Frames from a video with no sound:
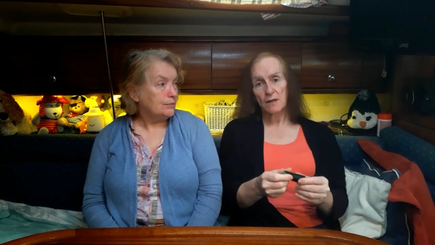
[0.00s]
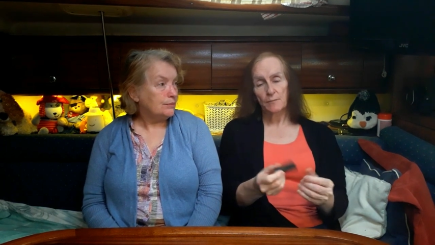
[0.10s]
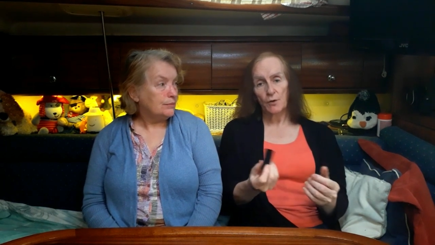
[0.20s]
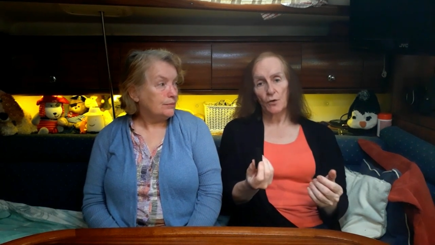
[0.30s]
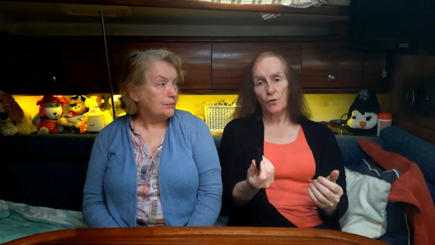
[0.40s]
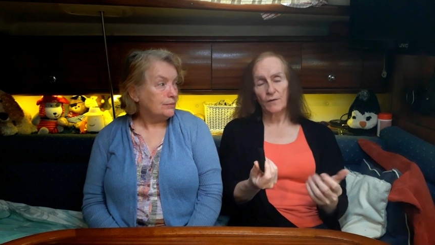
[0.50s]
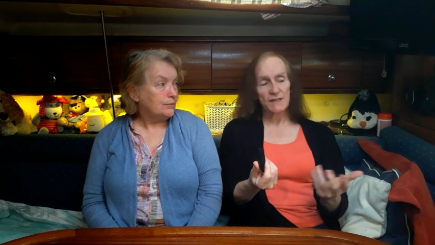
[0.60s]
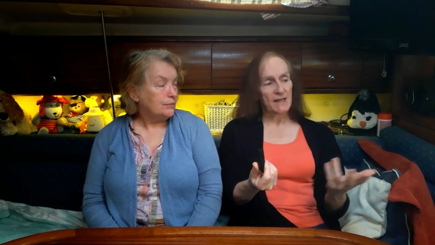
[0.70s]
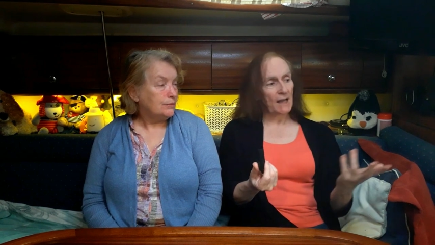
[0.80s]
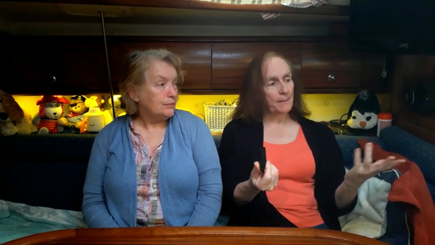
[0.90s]
Speaker 1: But over
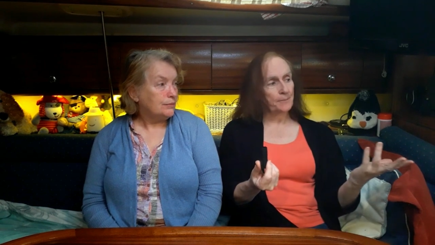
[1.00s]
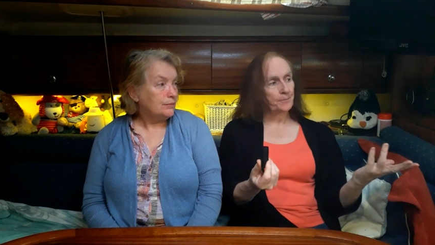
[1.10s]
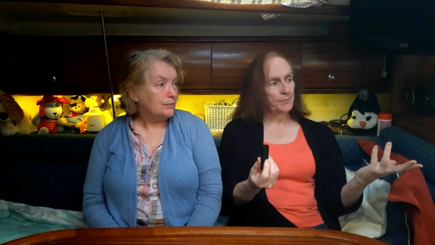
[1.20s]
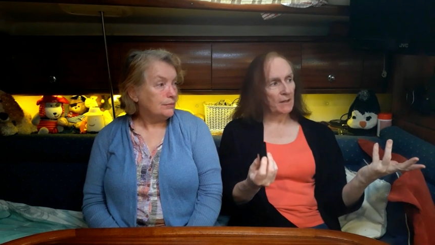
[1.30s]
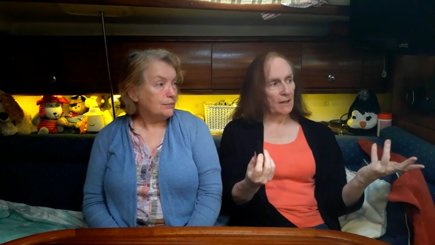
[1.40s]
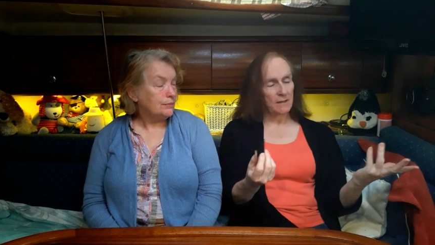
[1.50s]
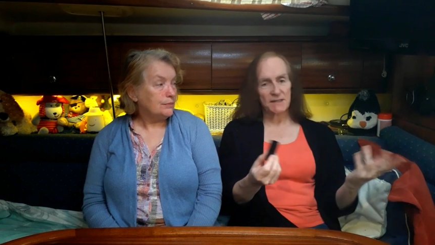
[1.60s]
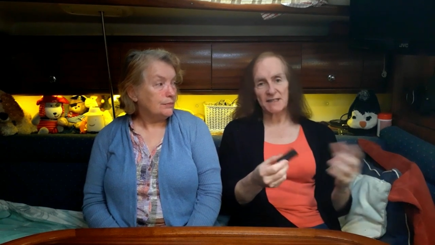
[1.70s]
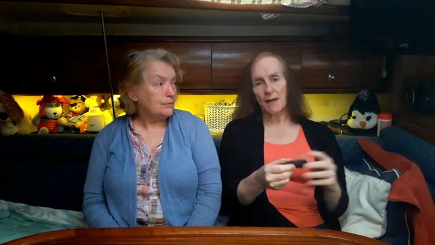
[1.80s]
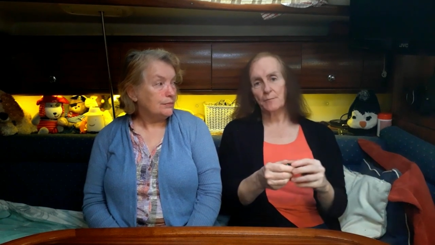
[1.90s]
time,
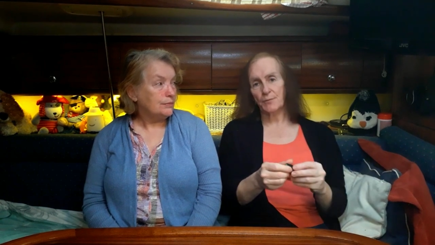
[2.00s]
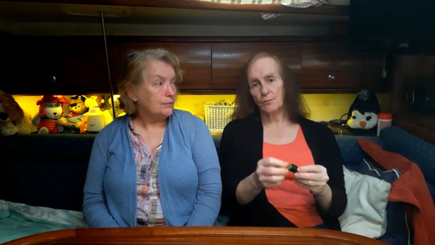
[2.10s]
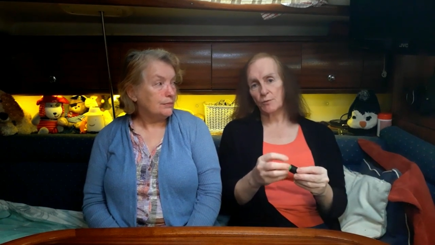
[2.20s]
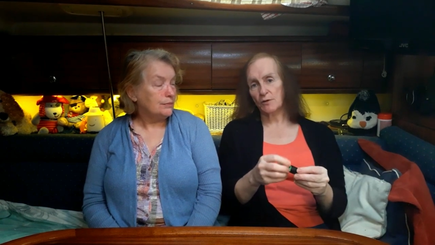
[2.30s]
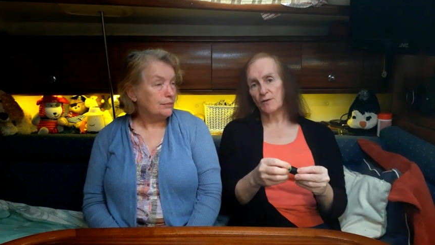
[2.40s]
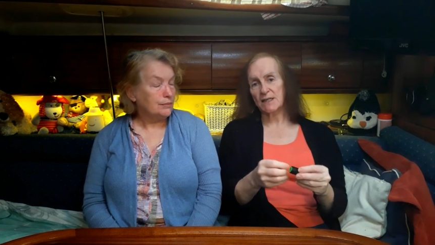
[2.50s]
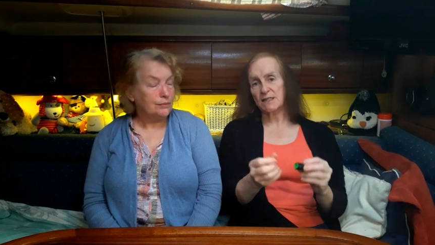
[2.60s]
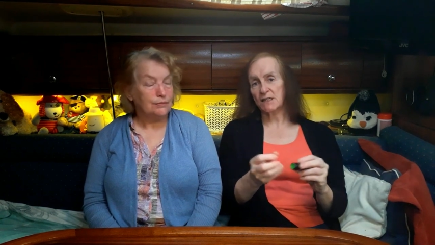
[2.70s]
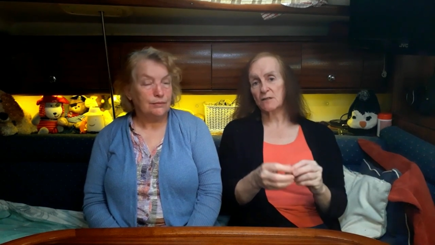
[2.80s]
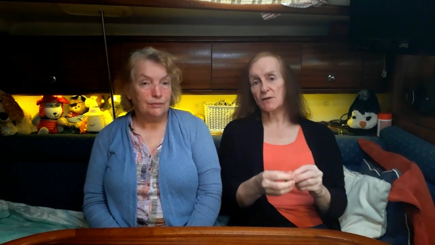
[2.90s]
damp will
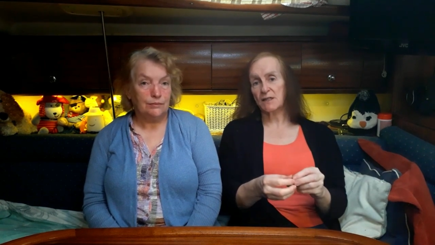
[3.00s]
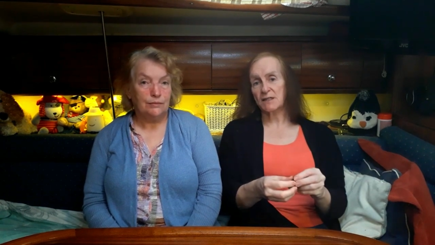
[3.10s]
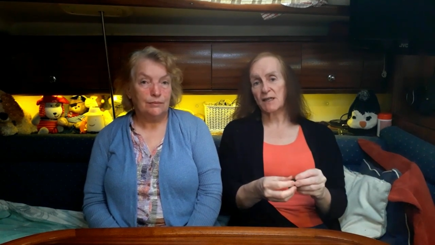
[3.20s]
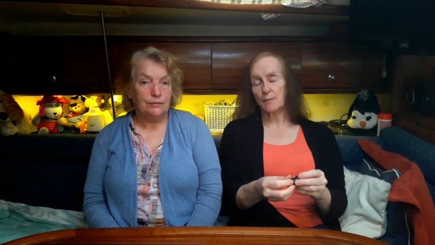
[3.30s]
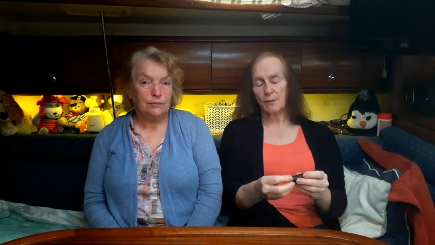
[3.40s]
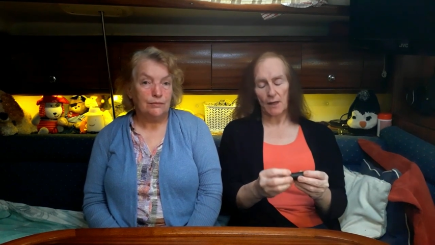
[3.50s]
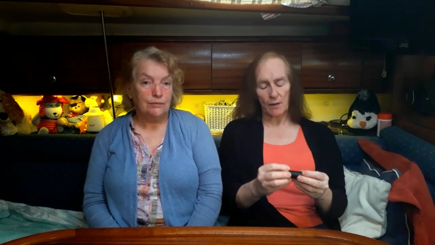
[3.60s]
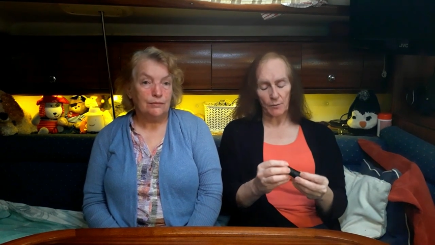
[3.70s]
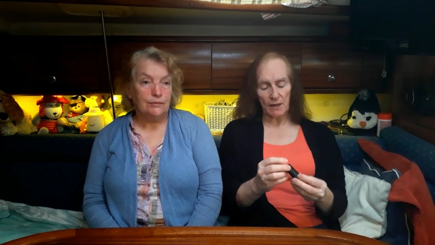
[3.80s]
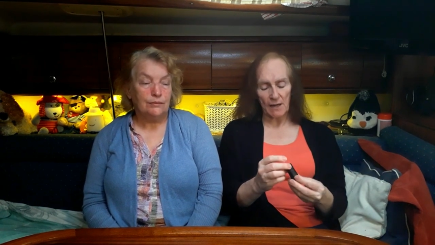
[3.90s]
gradually degrade the tablet
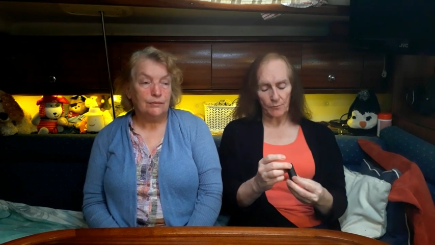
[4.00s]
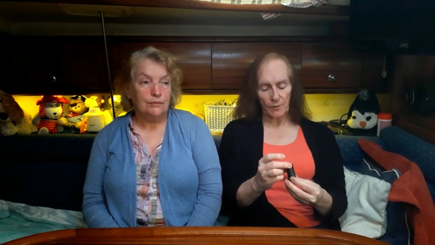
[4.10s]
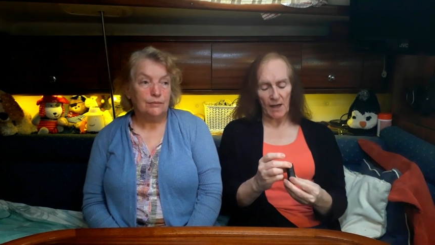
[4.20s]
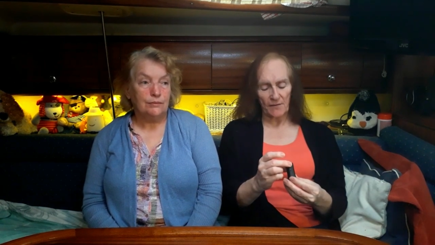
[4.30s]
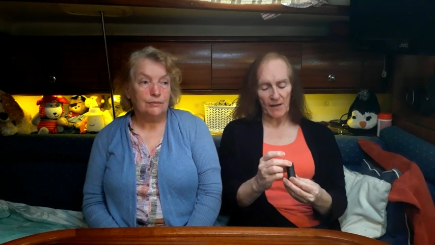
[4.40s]
and we, ha we have